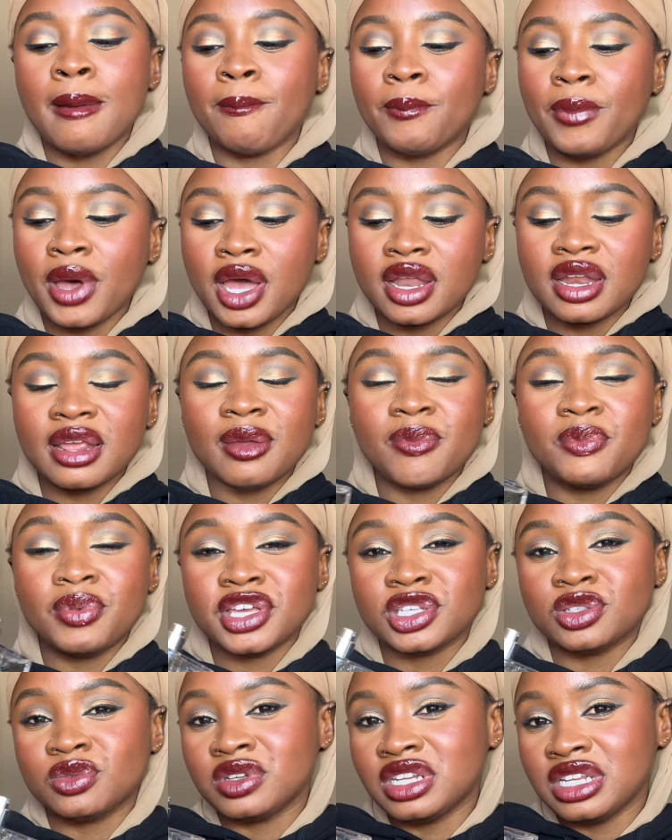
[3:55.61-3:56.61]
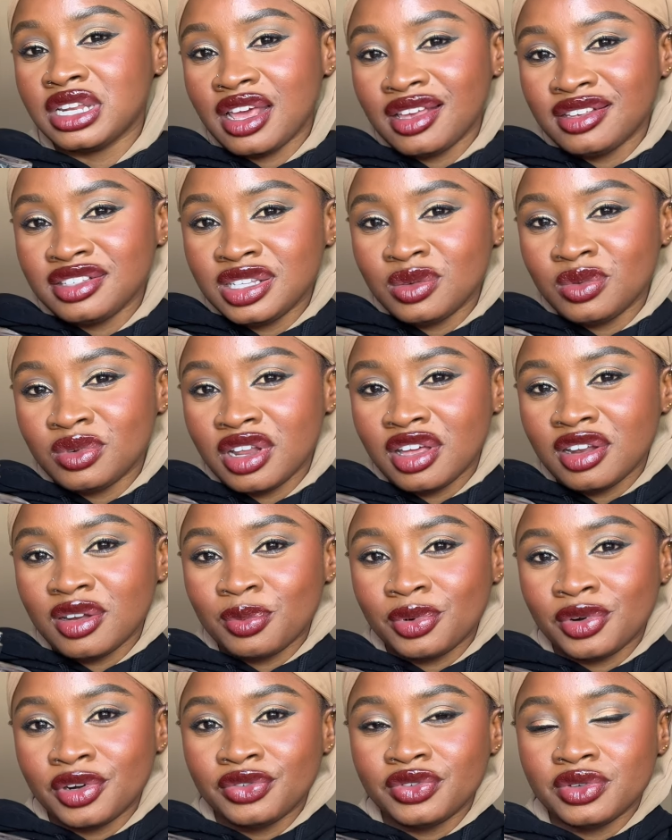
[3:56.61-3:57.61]
but it pairs really nicely with other
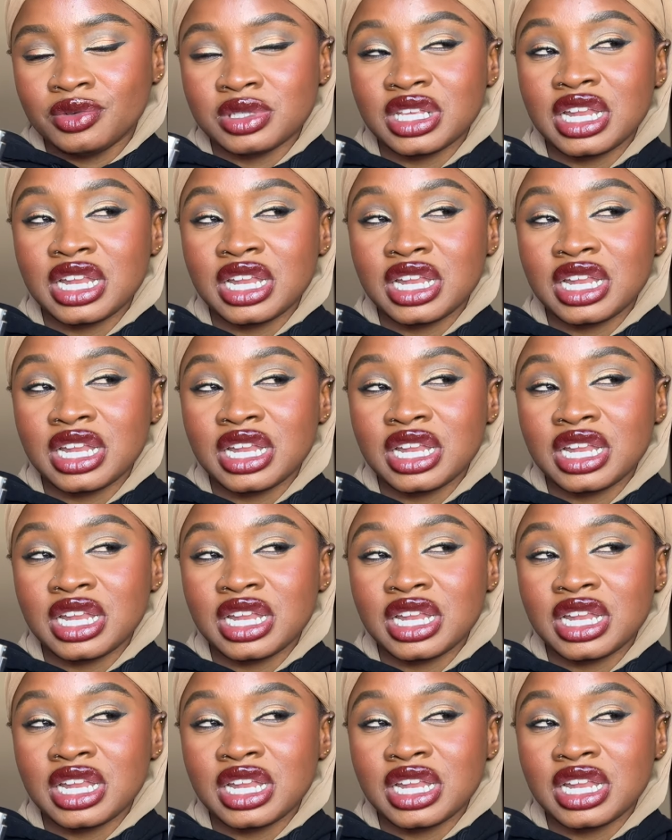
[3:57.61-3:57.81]
perfumes.